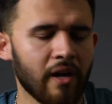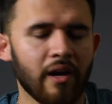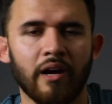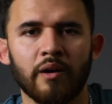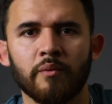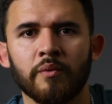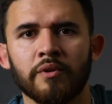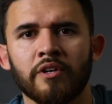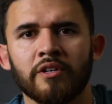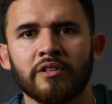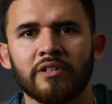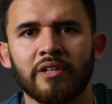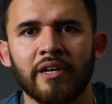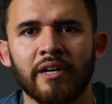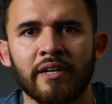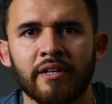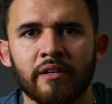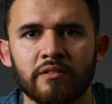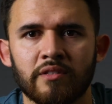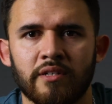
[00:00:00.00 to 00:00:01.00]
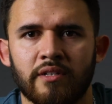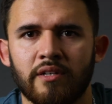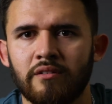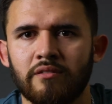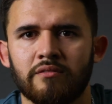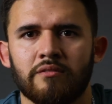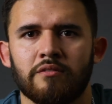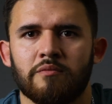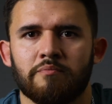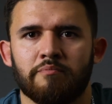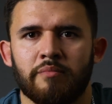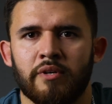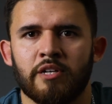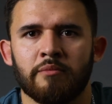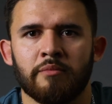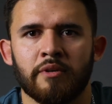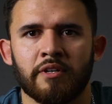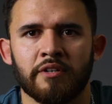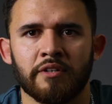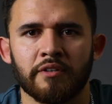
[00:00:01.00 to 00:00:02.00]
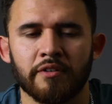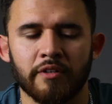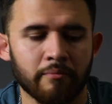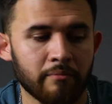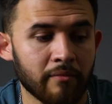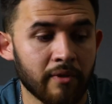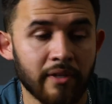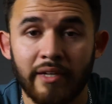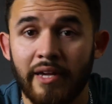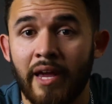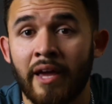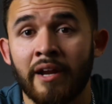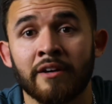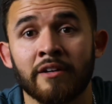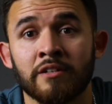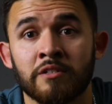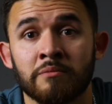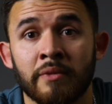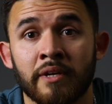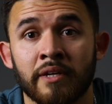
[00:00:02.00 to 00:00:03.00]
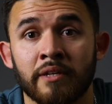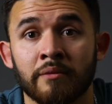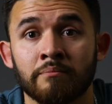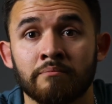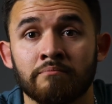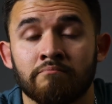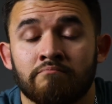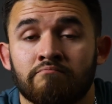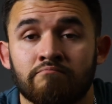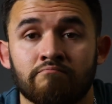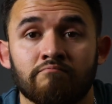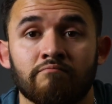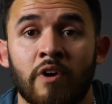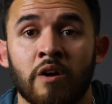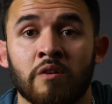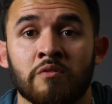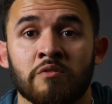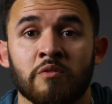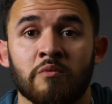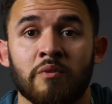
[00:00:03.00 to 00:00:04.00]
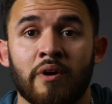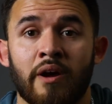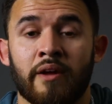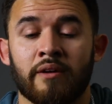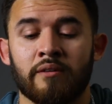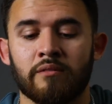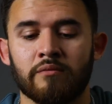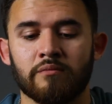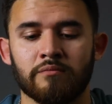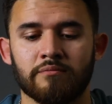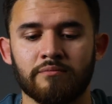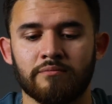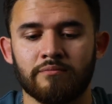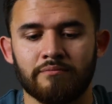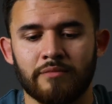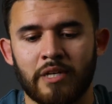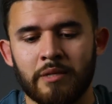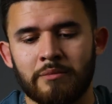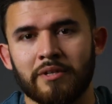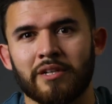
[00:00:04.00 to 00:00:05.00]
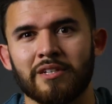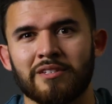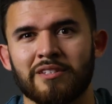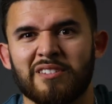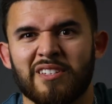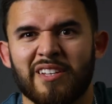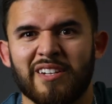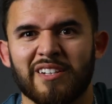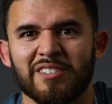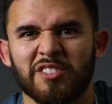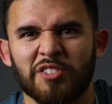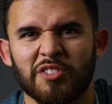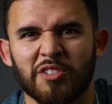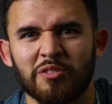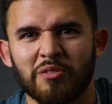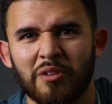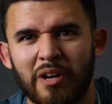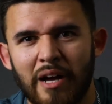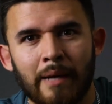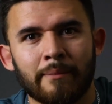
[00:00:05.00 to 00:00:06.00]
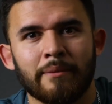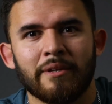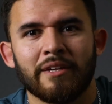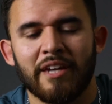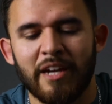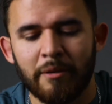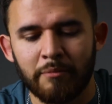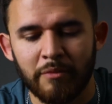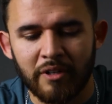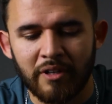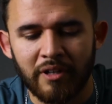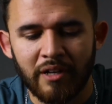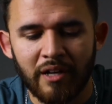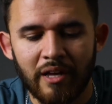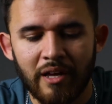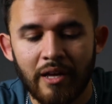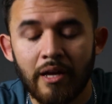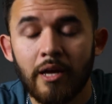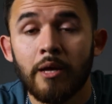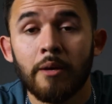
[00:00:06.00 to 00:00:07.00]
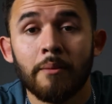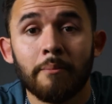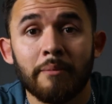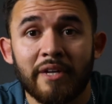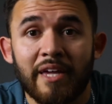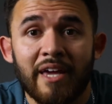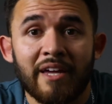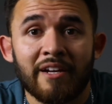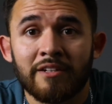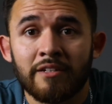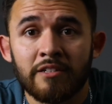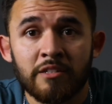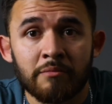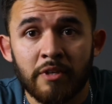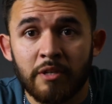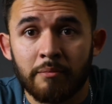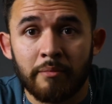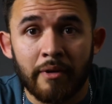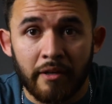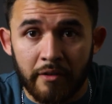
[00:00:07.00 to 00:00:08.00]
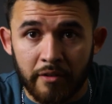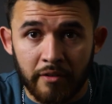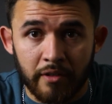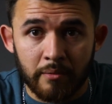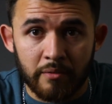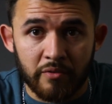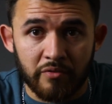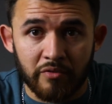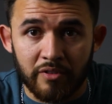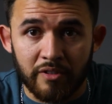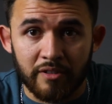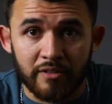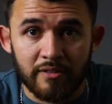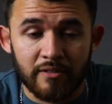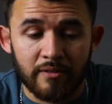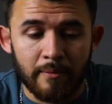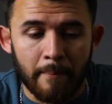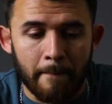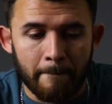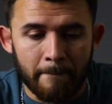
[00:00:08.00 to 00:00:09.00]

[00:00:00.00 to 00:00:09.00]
I went online, I was like, oh, just buy a battery grip. Canon doesn't make them. I don't know why. Maybe because it's like just a little hobby camera. But Canon doesn't make battery grips for this.